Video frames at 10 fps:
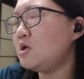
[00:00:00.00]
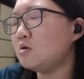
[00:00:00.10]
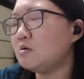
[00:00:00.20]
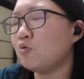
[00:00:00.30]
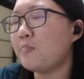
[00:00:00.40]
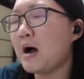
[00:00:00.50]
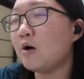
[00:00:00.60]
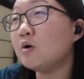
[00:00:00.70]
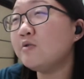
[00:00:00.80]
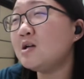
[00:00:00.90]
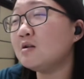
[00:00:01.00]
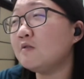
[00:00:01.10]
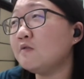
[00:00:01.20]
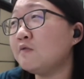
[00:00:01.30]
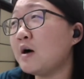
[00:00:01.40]
to power it
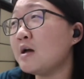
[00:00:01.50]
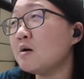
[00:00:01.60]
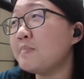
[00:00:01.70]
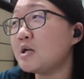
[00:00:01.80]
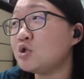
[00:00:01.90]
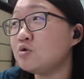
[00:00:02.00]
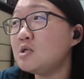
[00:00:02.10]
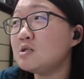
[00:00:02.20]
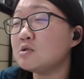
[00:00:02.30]
via batteries,